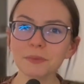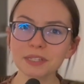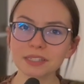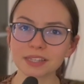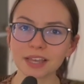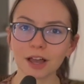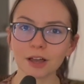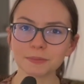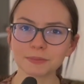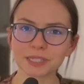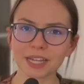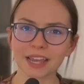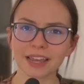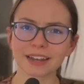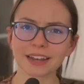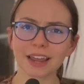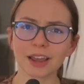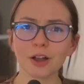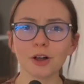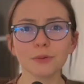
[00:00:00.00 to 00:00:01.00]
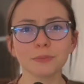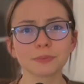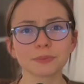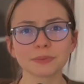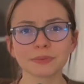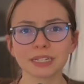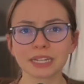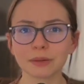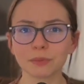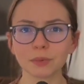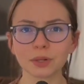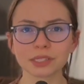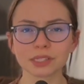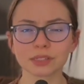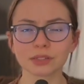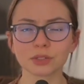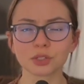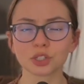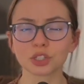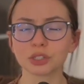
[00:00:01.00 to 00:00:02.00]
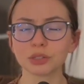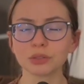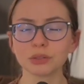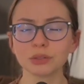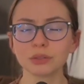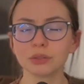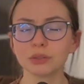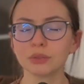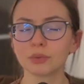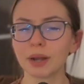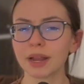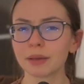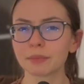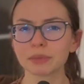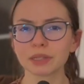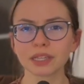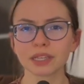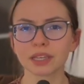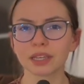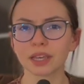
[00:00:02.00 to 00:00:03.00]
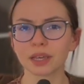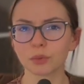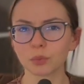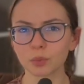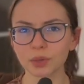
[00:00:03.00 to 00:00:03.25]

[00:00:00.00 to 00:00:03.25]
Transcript: this helped, and I hope it wasn't too rambly and